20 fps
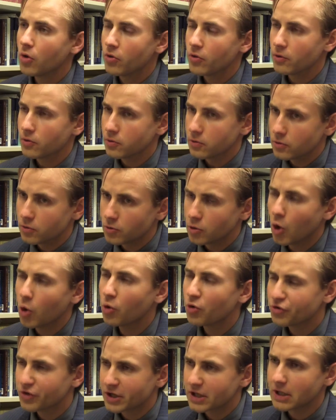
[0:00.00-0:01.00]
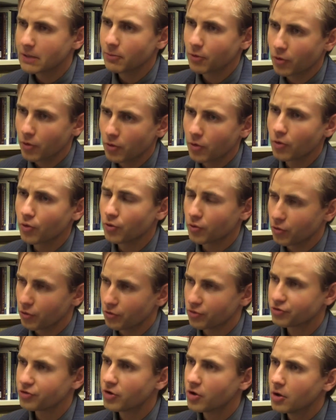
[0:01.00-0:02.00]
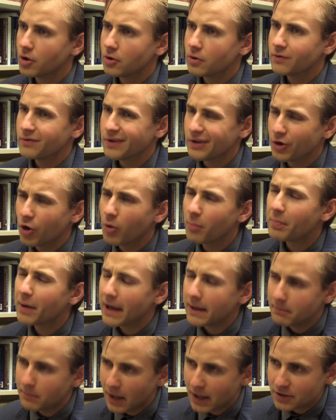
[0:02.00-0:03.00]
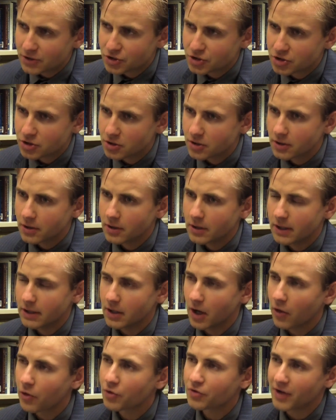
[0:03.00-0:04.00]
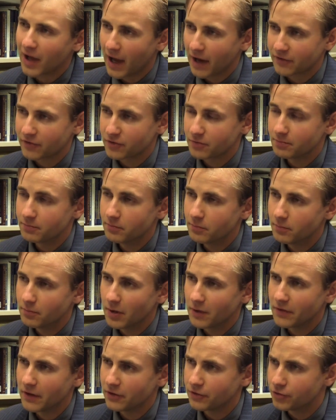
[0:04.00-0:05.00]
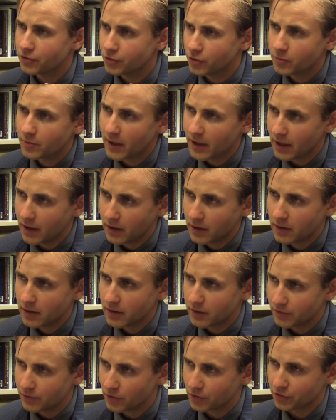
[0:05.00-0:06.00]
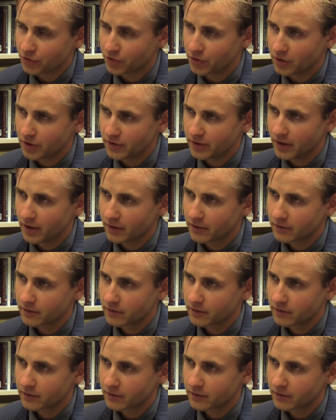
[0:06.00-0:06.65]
the lowest income earners, they don't pay much in other taxes, but they do pay in Social Security taxes.